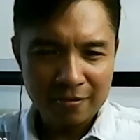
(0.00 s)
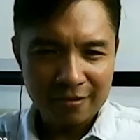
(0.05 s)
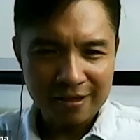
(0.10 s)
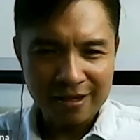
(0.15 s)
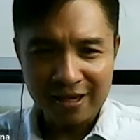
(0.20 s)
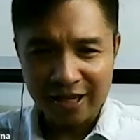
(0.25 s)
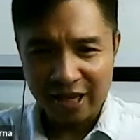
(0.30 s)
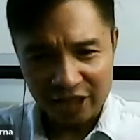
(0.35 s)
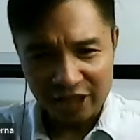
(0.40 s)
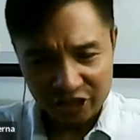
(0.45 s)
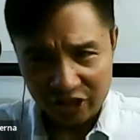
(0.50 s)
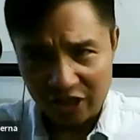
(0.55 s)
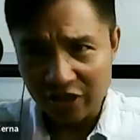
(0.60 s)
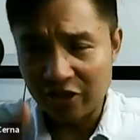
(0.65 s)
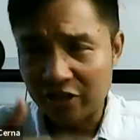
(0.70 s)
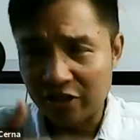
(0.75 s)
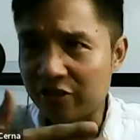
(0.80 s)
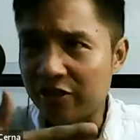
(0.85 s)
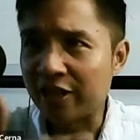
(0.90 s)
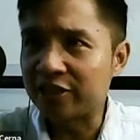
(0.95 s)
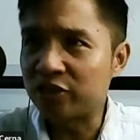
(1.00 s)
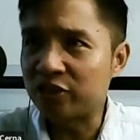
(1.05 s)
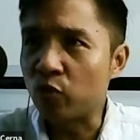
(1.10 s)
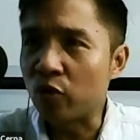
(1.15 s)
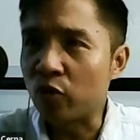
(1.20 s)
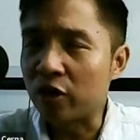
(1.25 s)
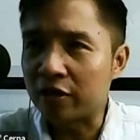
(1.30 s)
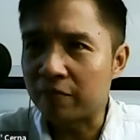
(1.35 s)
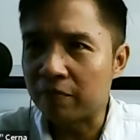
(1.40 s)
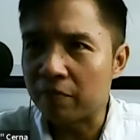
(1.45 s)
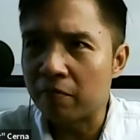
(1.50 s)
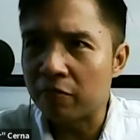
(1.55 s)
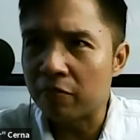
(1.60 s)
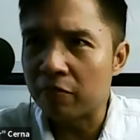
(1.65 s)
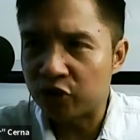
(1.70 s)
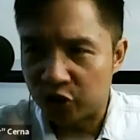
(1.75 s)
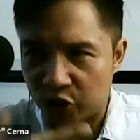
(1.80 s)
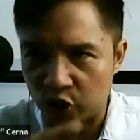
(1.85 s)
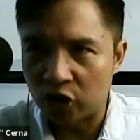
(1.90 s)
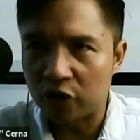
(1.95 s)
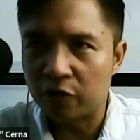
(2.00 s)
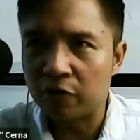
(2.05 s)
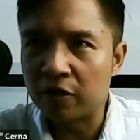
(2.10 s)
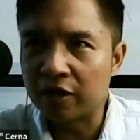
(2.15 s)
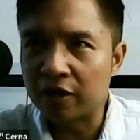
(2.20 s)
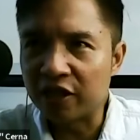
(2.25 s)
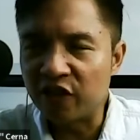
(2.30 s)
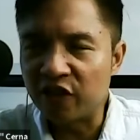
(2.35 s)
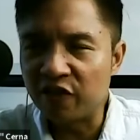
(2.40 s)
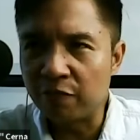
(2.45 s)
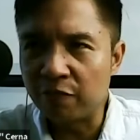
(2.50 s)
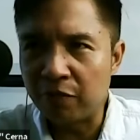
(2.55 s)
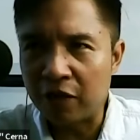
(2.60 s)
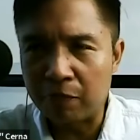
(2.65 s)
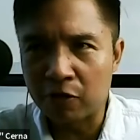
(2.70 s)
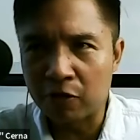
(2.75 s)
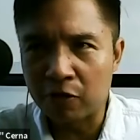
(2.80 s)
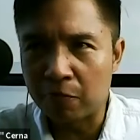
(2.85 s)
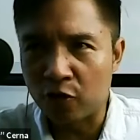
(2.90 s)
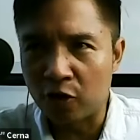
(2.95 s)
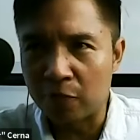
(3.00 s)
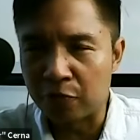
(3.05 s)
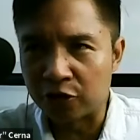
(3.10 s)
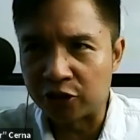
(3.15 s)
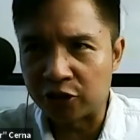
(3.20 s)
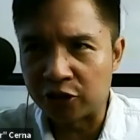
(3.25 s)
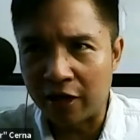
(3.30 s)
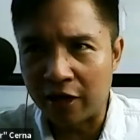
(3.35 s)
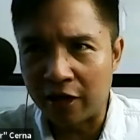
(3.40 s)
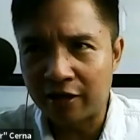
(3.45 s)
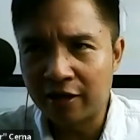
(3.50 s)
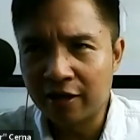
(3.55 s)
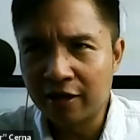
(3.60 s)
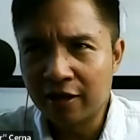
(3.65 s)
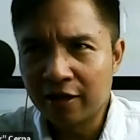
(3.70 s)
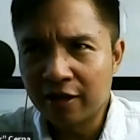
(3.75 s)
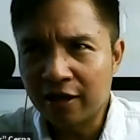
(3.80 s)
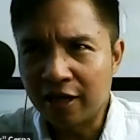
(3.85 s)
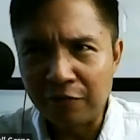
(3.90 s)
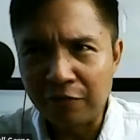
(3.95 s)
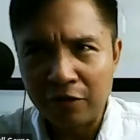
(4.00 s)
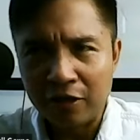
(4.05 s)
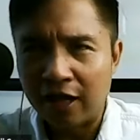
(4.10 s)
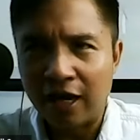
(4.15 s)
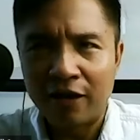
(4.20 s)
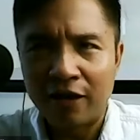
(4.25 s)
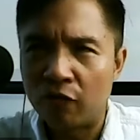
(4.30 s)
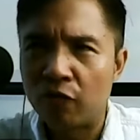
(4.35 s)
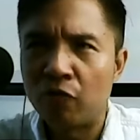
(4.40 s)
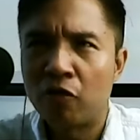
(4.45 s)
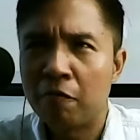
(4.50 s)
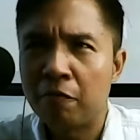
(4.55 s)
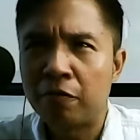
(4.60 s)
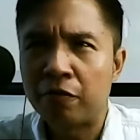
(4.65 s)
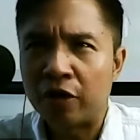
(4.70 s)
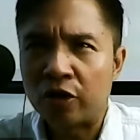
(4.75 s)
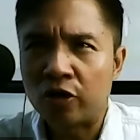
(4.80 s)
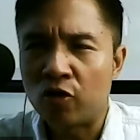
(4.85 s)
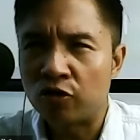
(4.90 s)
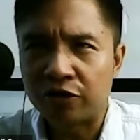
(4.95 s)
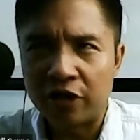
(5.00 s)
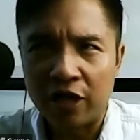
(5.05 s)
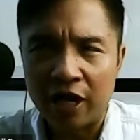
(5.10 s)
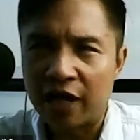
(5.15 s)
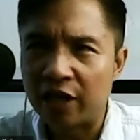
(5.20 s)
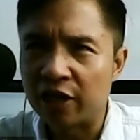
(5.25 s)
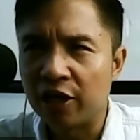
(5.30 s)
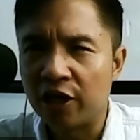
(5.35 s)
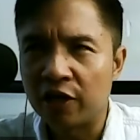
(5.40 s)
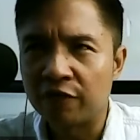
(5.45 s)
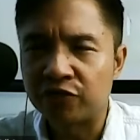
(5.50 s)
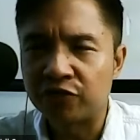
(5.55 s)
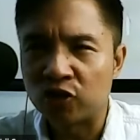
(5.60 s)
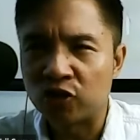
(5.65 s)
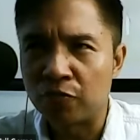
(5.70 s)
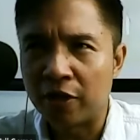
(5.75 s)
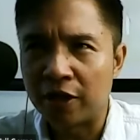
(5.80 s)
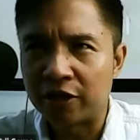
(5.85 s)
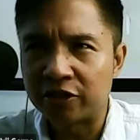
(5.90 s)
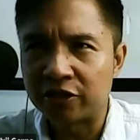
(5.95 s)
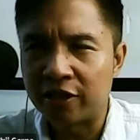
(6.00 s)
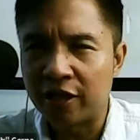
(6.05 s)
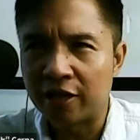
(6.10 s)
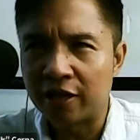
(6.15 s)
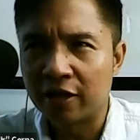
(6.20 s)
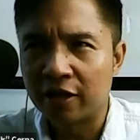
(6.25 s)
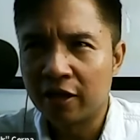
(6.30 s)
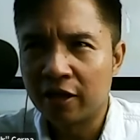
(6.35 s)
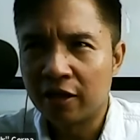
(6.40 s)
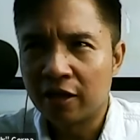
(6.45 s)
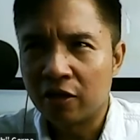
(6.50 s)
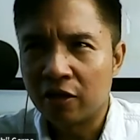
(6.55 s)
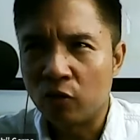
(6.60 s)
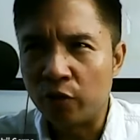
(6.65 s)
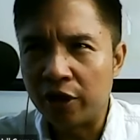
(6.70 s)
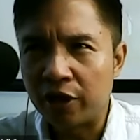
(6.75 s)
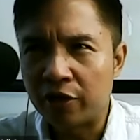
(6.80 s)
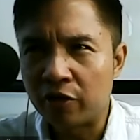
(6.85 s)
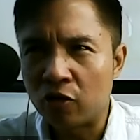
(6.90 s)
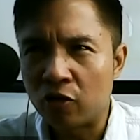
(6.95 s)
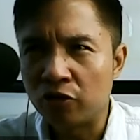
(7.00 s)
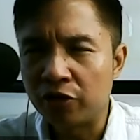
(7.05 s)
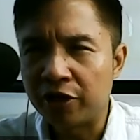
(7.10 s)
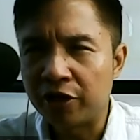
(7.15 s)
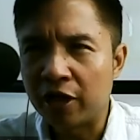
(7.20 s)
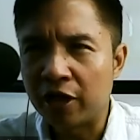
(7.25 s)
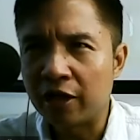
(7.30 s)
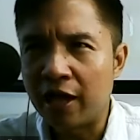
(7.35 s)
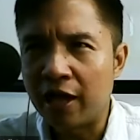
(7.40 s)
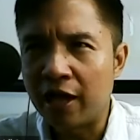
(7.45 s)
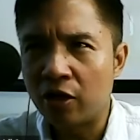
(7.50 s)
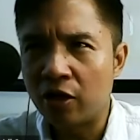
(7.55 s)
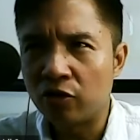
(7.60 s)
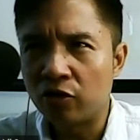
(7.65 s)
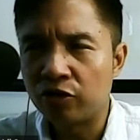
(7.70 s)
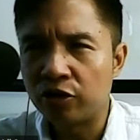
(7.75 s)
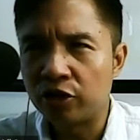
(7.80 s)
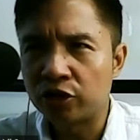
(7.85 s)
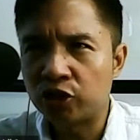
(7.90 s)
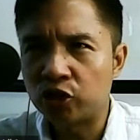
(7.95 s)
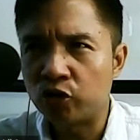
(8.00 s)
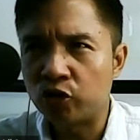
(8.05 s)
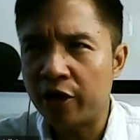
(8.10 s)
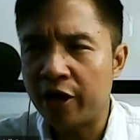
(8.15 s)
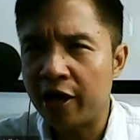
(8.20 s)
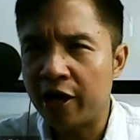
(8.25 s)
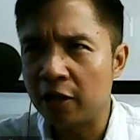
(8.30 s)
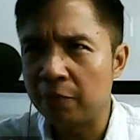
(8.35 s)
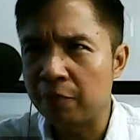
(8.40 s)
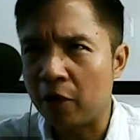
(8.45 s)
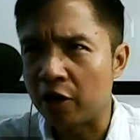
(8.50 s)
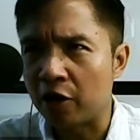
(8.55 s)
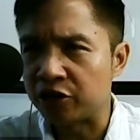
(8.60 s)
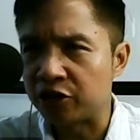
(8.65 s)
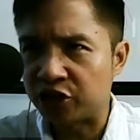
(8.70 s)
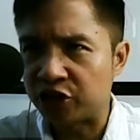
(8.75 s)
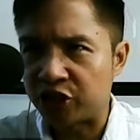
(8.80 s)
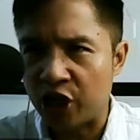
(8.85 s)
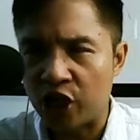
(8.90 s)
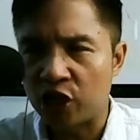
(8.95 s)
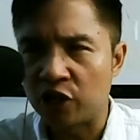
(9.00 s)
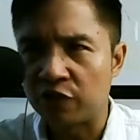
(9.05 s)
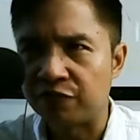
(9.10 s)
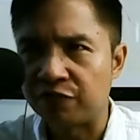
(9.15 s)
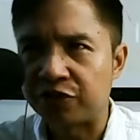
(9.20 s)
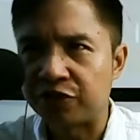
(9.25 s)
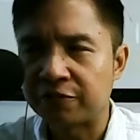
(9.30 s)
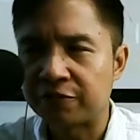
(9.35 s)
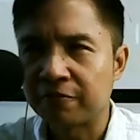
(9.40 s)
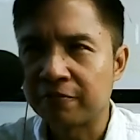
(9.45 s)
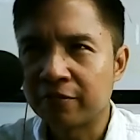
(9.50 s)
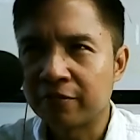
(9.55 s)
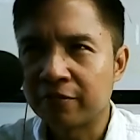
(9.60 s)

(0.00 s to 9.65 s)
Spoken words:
I guess that's what should give people a purpose, right? I mean, I remember a quote that I love so much, that we are only allowed to help ourselves,